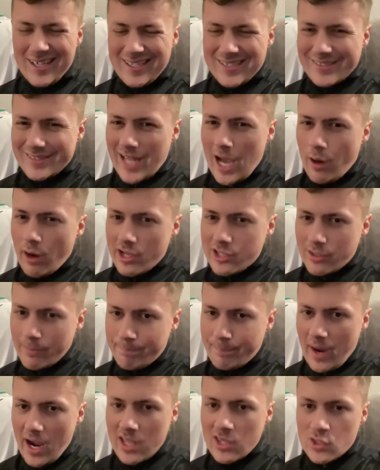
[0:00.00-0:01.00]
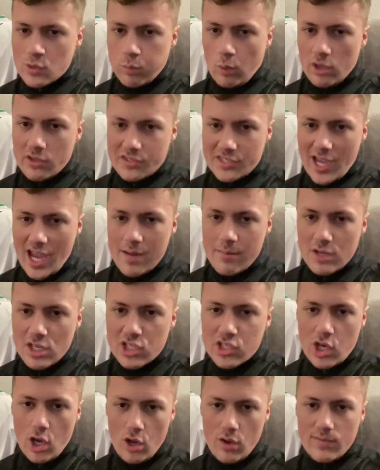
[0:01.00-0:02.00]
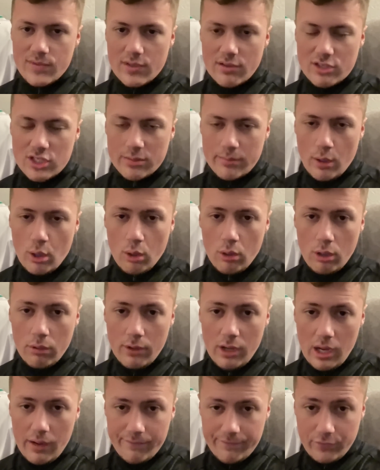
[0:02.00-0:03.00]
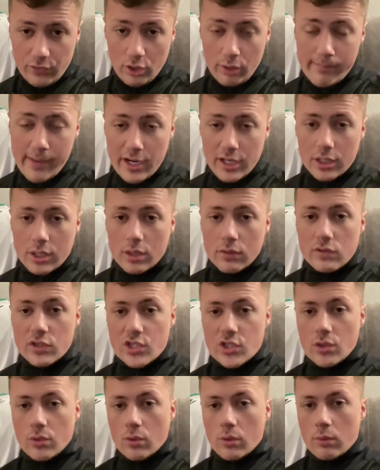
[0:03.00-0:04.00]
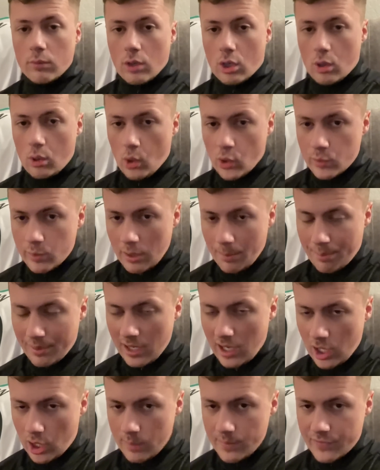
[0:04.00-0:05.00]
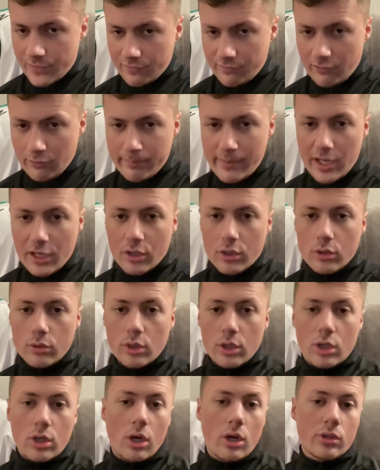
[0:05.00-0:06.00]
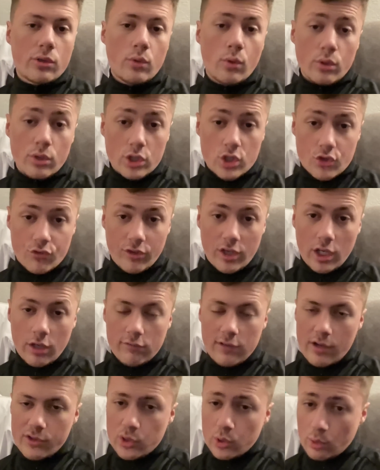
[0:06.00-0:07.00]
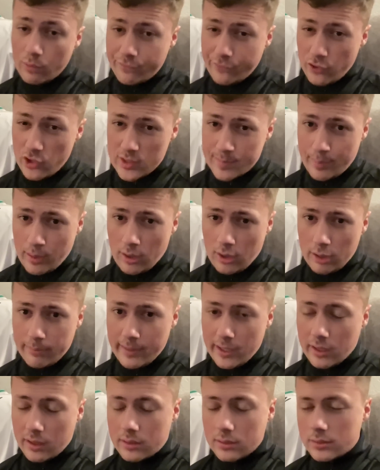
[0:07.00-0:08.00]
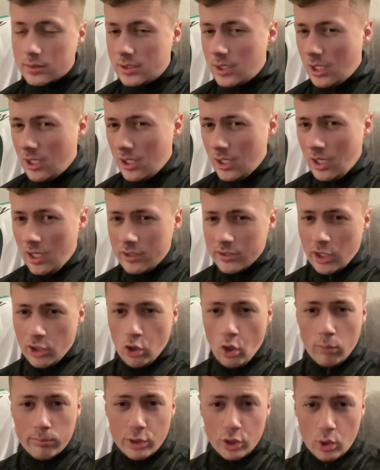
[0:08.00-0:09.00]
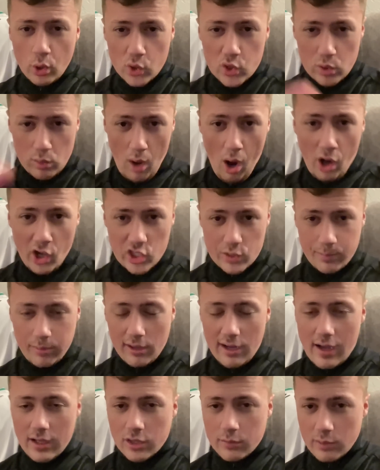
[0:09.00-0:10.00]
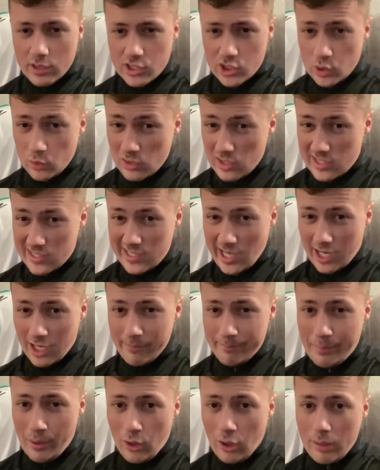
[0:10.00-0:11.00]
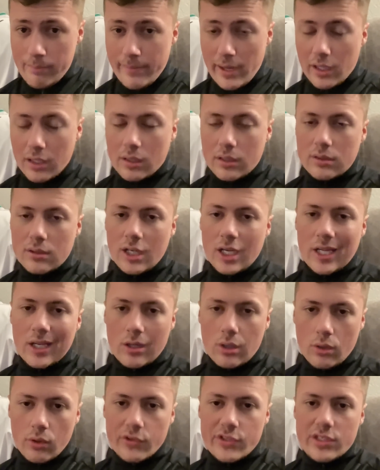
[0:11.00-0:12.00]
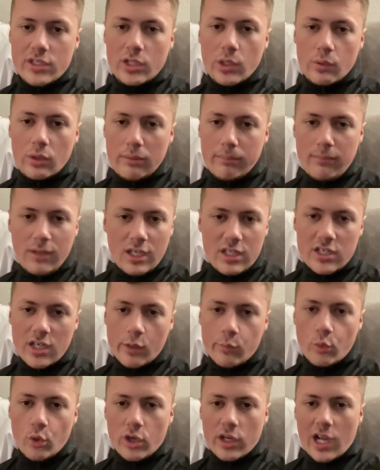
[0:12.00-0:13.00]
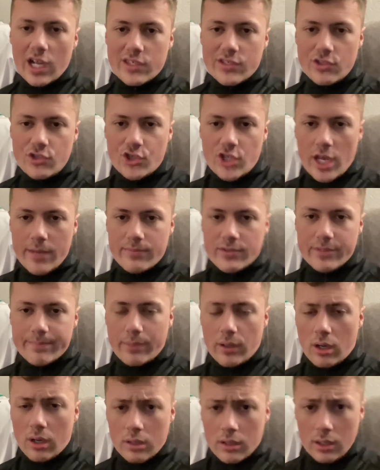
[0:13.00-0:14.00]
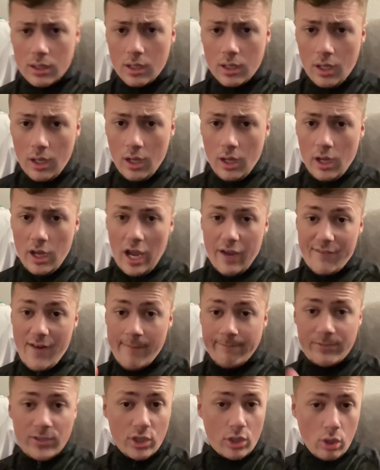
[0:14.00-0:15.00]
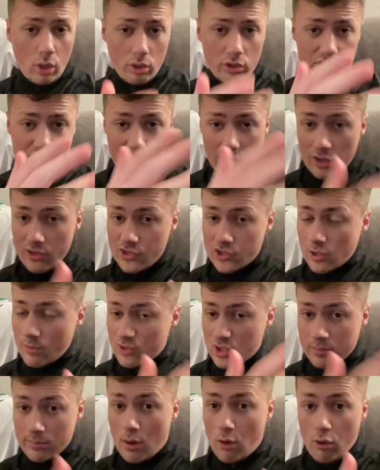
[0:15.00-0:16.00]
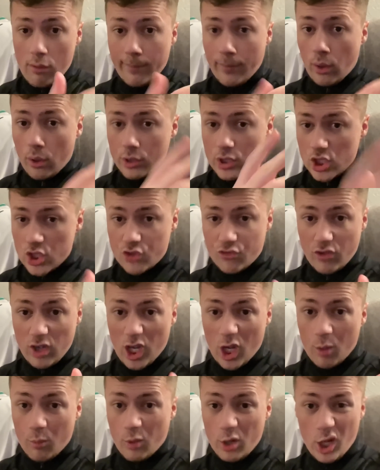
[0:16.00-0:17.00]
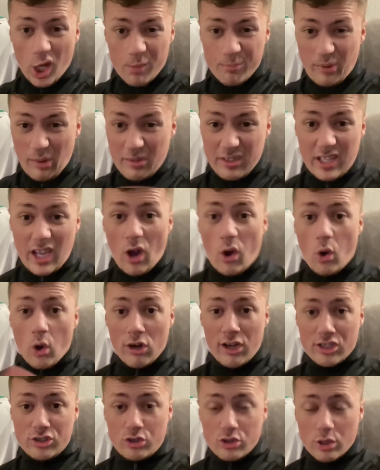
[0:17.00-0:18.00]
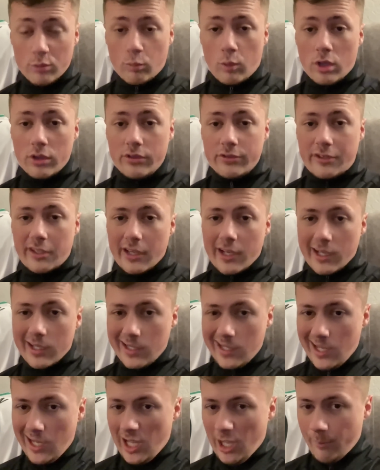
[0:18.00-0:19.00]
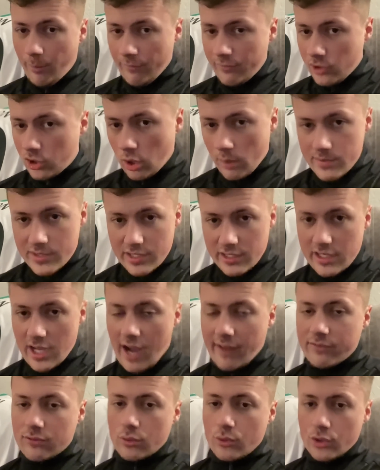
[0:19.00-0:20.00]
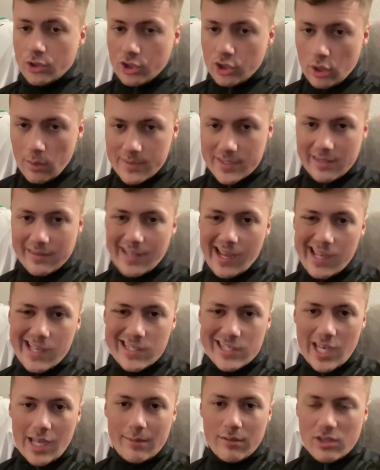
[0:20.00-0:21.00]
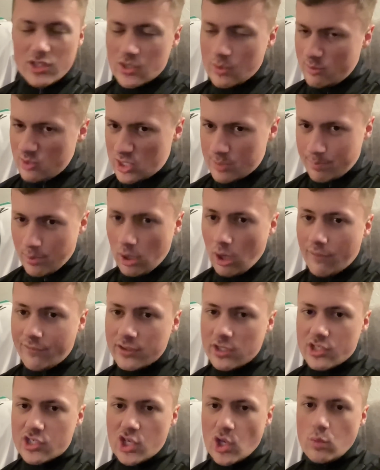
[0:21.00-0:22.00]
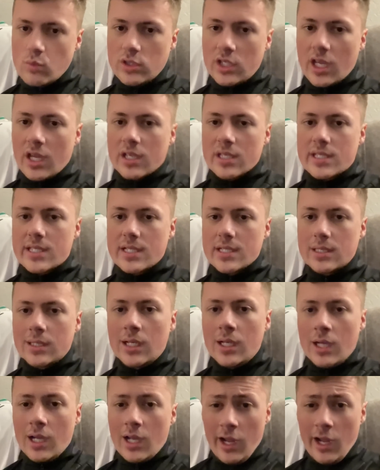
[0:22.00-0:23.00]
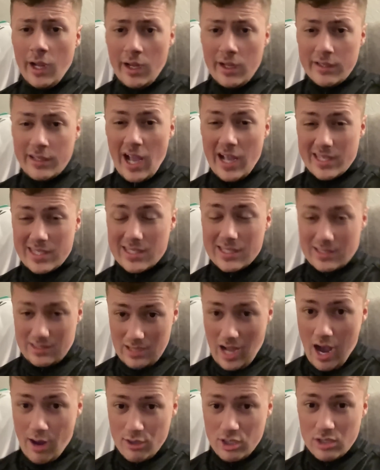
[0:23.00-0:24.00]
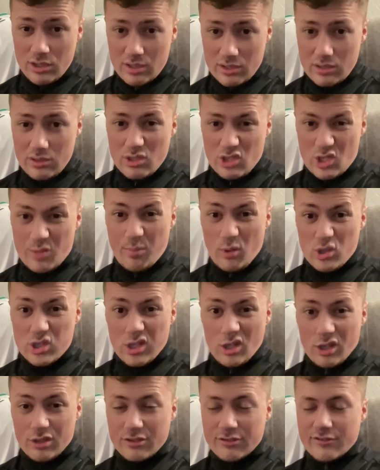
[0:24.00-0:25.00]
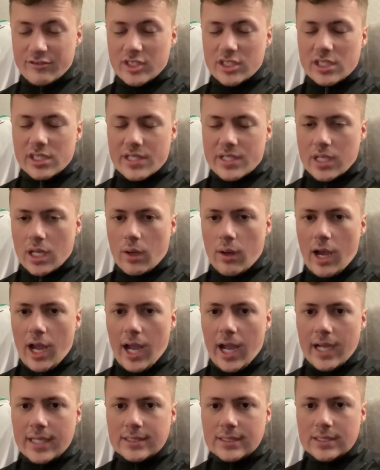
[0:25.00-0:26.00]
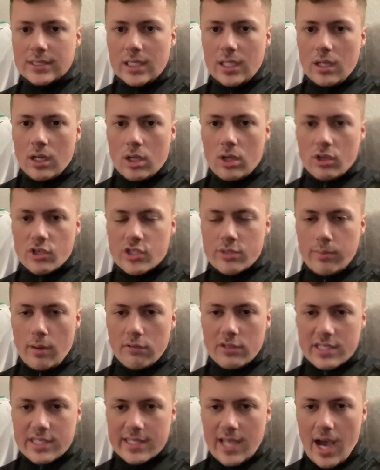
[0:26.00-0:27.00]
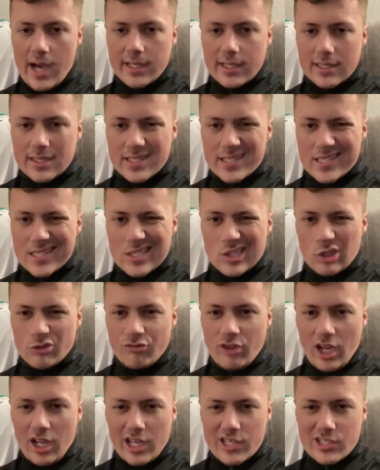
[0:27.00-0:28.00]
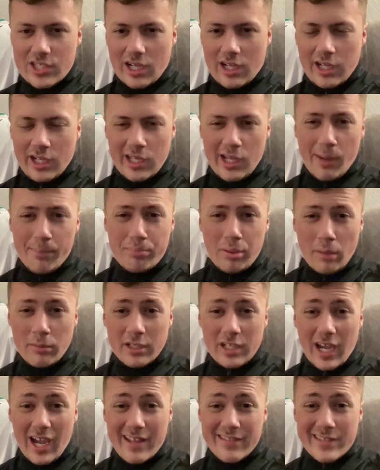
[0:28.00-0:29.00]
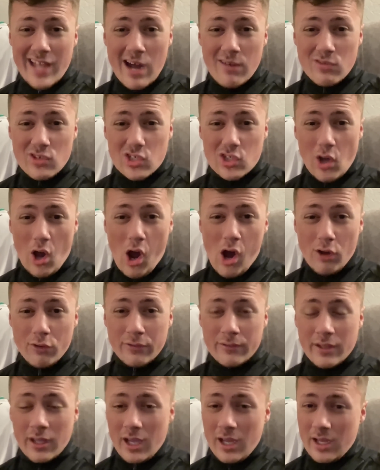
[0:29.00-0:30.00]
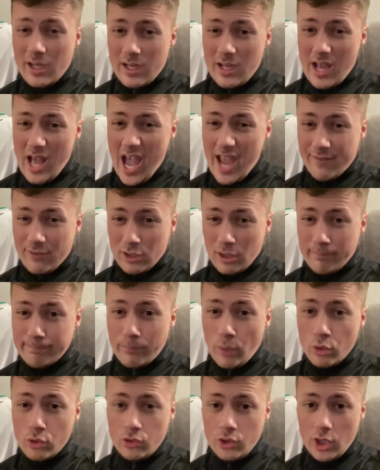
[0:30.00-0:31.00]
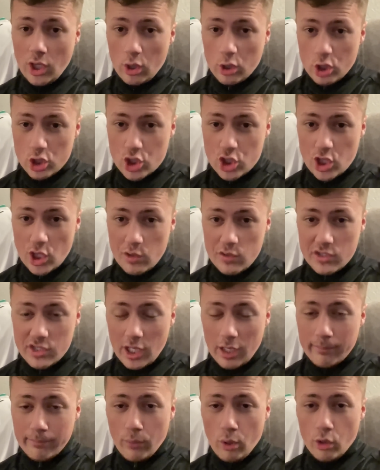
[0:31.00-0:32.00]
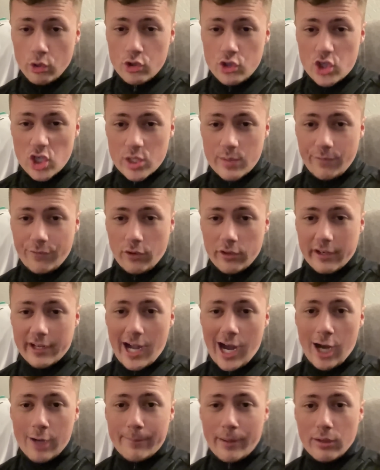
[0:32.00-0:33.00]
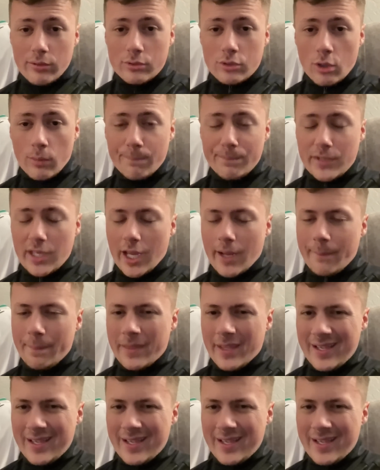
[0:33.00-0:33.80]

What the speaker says: Now, it depends what time he turns it tomorrow for the medical. So, of course, when a player comes in for medical, they've got to go to the training ground, do the first part of the medical. They'll normally go to a hospital afterwards to do the second part of medical, and of course, he's doing the media work at St James's Park. If Anthony Gordon turns up tomorrow morning straight away, you can probably get all that done in one day. But if he comes in the afternoon or he comes at night time, then it's going to be split off into 2 days. So that's how you're supposed to look at it, really. So, of course, tomorrow's Saturday. So realistically, you'll probably get announced on either the Monday or the Tuesday morning, just before the Carabao Cup game.